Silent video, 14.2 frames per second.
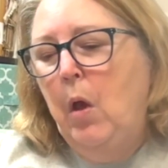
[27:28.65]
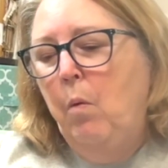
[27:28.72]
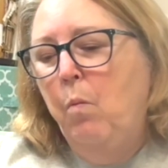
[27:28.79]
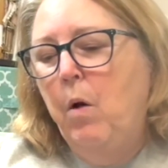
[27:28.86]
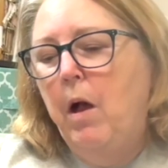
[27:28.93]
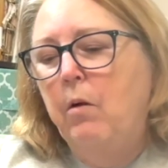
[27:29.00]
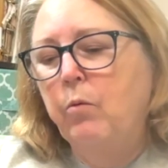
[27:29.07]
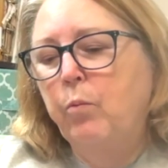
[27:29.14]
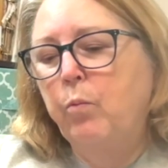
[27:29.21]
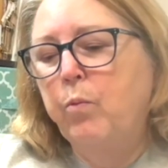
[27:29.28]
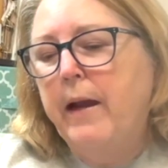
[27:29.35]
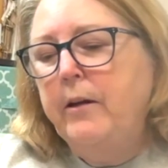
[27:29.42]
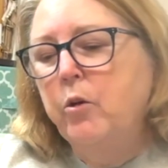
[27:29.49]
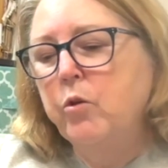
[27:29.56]
While
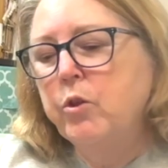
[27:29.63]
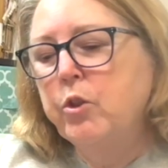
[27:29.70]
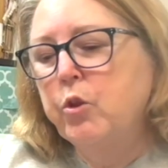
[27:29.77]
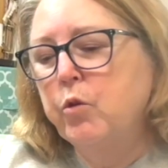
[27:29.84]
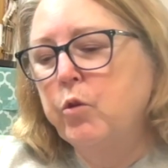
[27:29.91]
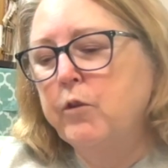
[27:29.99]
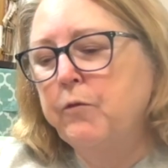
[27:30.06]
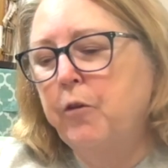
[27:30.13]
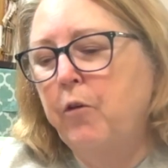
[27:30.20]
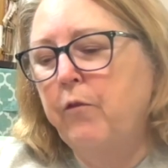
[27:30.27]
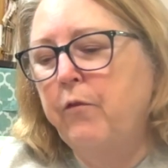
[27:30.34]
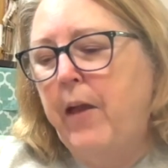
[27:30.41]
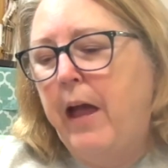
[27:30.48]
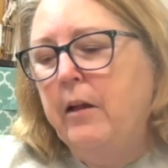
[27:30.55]
wreckers search for
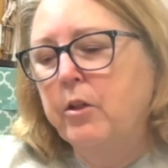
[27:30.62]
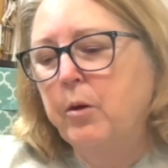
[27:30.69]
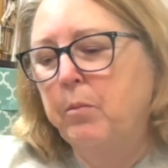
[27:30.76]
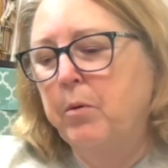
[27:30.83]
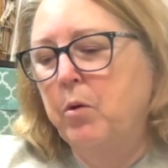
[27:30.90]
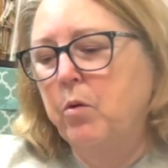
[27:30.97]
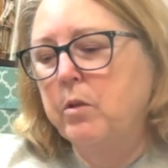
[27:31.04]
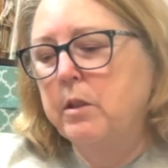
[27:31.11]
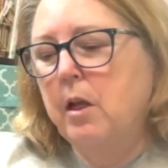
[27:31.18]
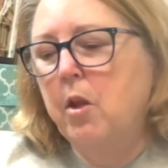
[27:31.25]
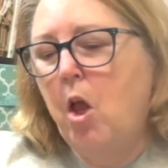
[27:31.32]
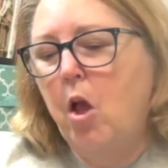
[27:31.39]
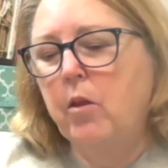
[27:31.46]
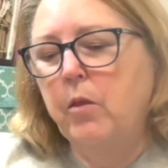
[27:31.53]
valuables
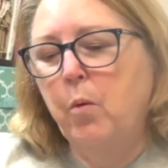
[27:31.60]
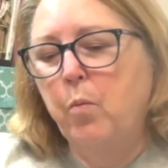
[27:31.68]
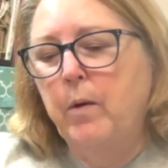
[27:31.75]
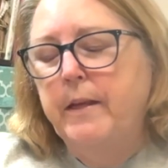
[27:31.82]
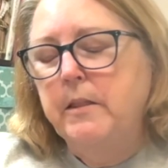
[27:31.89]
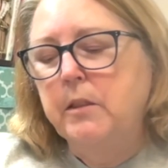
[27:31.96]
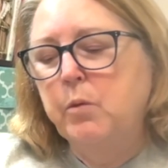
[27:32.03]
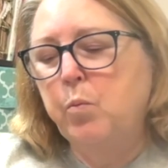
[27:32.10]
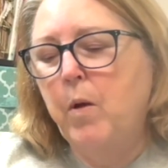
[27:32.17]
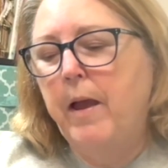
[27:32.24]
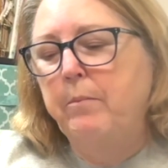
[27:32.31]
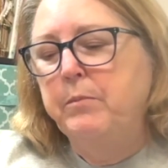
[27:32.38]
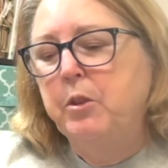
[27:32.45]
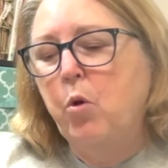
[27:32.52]
along the
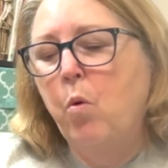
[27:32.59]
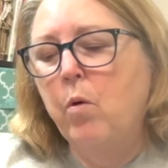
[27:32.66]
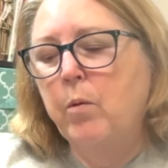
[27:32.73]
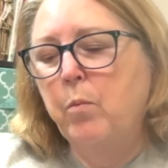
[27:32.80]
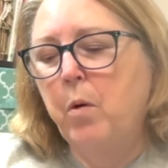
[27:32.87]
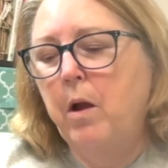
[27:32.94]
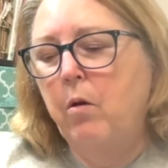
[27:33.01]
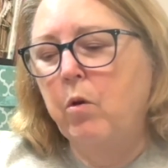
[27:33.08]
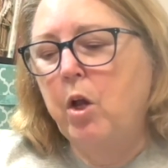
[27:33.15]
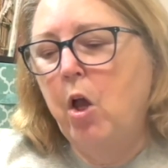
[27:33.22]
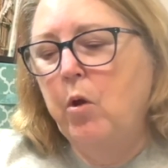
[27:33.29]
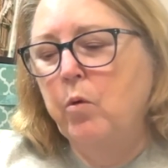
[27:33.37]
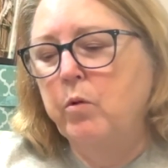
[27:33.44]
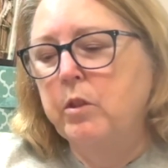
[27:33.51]
windswept Cornwall
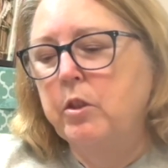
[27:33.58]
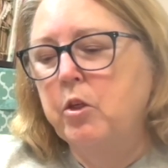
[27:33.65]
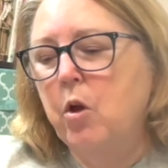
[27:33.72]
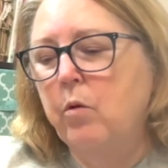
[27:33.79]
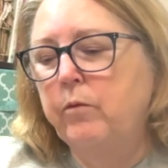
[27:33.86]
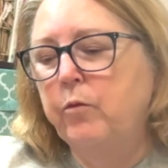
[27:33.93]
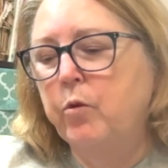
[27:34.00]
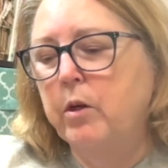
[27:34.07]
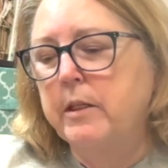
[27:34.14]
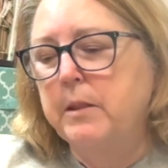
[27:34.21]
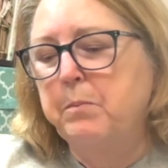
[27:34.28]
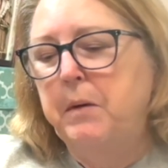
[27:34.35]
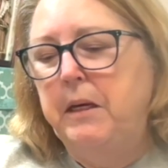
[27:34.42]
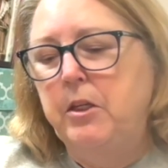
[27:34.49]
coast, known for
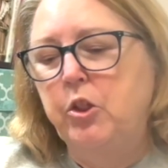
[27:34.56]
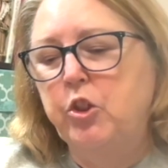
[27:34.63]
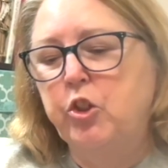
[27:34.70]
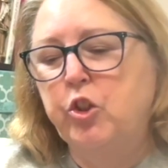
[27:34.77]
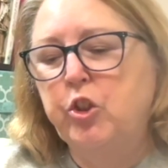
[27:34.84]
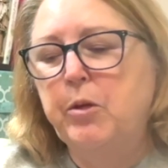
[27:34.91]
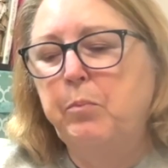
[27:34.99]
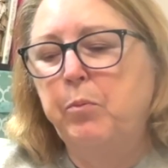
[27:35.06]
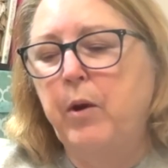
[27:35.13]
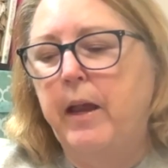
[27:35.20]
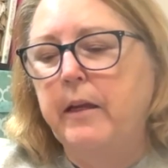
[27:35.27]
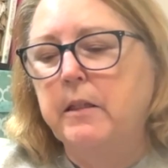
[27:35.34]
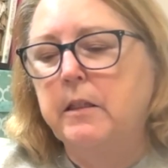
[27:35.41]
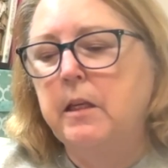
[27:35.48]
its many
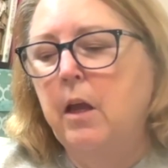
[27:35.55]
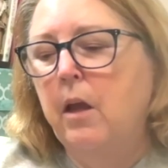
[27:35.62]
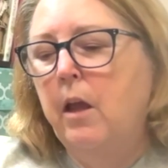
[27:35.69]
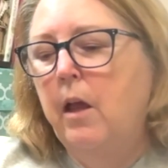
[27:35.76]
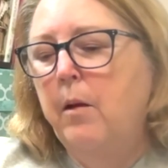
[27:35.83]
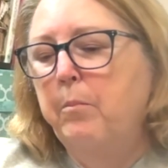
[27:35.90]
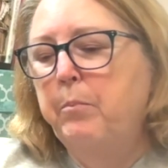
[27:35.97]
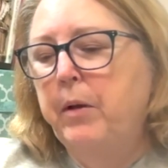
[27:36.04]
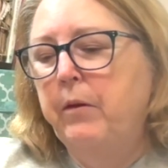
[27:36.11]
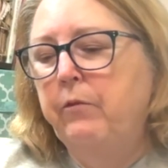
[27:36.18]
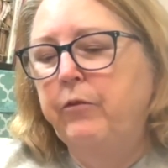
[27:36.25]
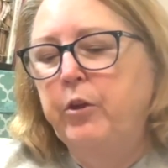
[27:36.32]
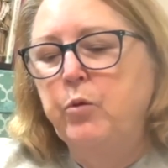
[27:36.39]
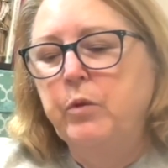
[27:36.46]
shipwrecks
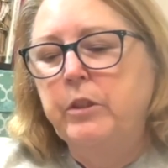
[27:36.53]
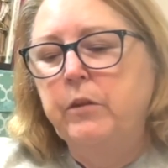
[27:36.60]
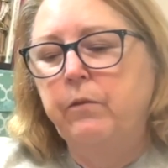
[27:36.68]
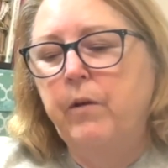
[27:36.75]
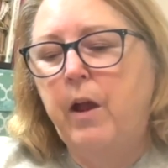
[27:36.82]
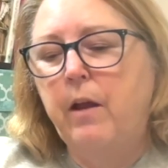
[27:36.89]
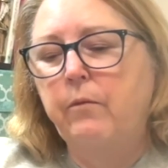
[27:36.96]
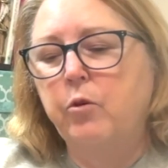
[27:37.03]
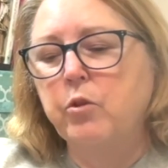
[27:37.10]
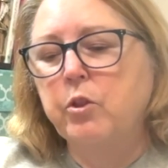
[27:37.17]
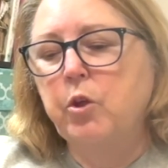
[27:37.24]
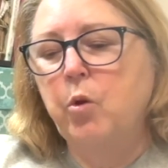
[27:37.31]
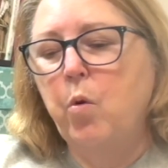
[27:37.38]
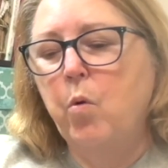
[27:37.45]
but few
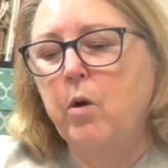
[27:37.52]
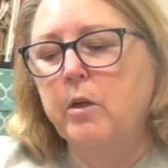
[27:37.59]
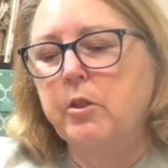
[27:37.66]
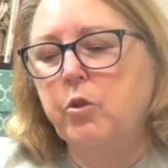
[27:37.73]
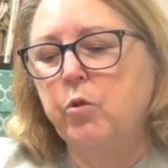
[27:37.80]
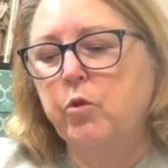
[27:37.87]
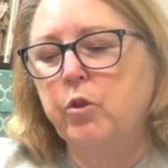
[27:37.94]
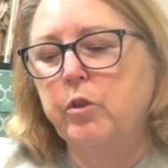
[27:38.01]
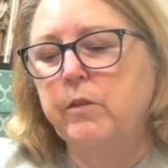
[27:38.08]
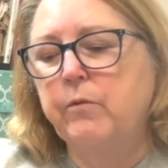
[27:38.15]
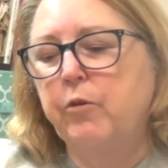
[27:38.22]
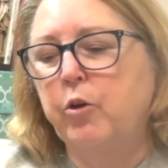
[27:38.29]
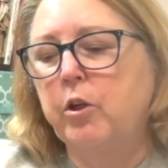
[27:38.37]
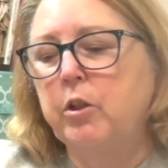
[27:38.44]
survivors, Laura searches
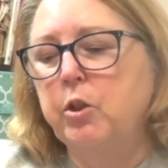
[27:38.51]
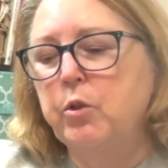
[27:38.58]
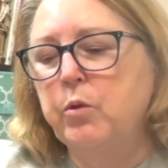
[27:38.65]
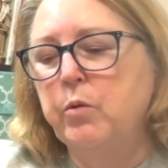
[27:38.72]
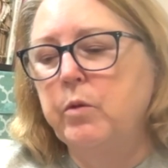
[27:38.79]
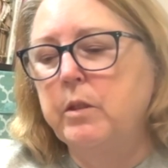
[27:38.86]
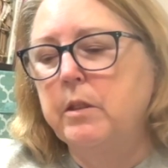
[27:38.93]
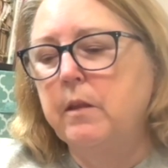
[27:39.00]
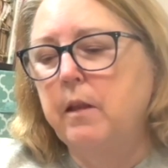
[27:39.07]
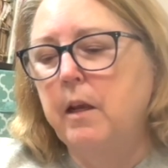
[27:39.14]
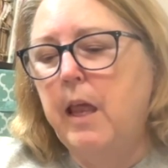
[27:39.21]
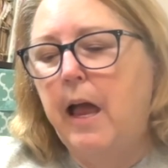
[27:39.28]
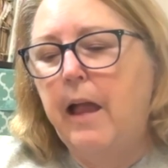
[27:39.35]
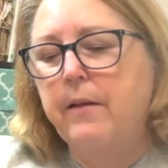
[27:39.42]
for clues to the
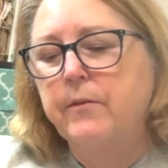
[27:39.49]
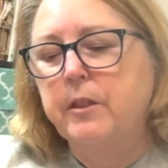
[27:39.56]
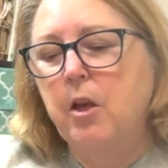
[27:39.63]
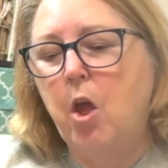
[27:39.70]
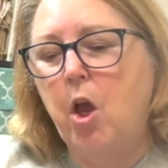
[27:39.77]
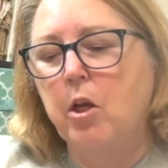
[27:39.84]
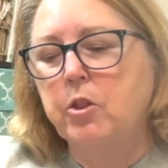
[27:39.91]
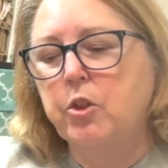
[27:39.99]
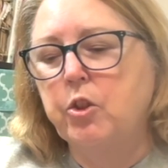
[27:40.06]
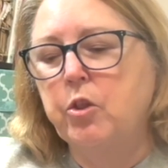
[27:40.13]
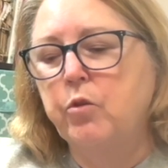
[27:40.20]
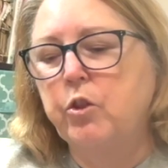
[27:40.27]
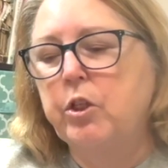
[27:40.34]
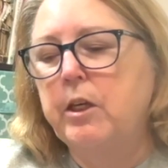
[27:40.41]
lives lost
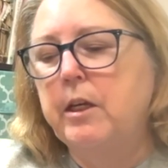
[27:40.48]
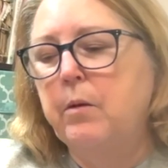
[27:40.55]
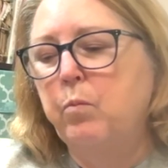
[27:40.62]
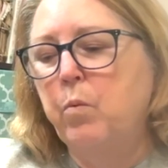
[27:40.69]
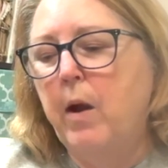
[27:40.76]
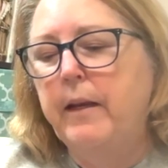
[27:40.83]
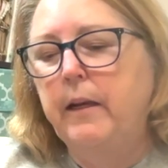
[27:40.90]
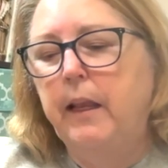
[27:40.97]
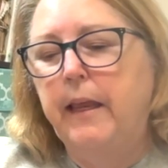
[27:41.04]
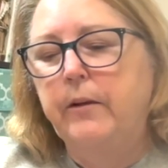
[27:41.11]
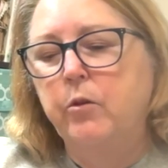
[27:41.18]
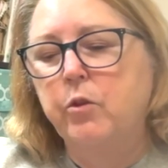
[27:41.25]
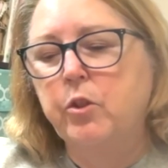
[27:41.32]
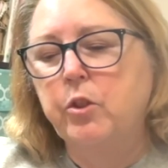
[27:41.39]
so she can write
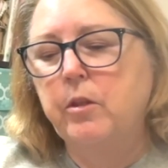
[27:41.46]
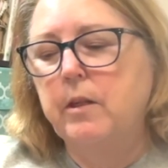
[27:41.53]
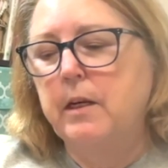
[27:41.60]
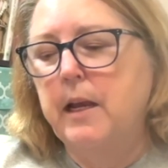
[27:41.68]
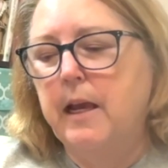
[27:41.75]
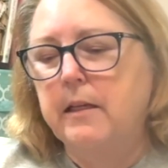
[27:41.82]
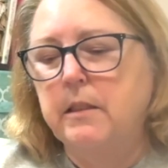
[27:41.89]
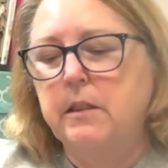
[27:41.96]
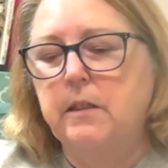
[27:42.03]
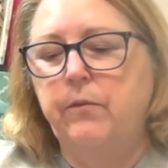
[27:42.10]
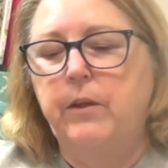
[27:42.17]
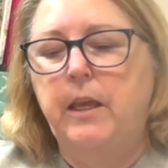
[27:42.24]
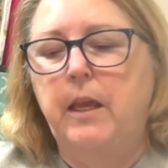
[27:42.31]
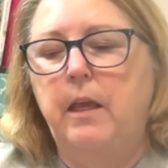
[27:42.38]
letters to the next
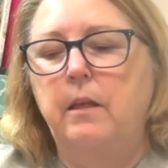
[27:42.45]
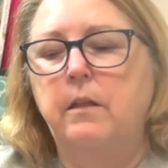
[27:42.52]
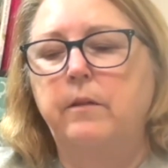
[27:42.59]
of kin.